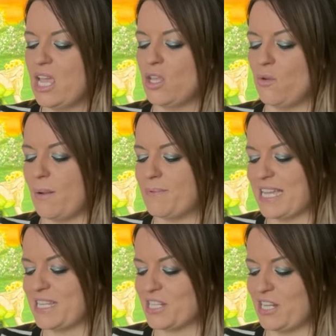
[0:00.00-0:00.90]
You are
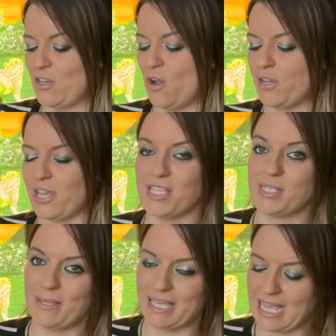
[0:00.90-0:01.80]
potentially not going to
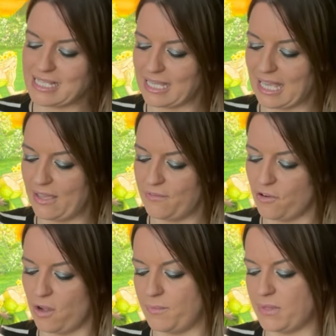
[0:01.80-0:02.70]
be getting it
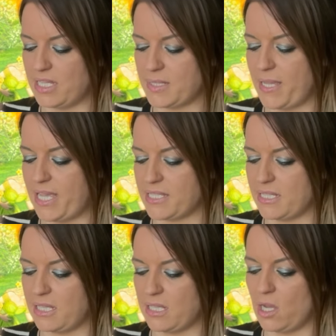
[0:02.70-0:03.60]
from this person
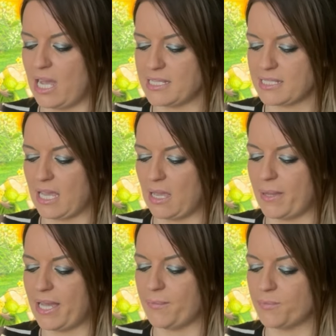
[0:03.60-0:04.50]
that you're asking
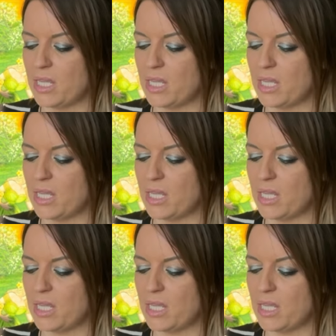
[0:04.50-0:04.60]
about.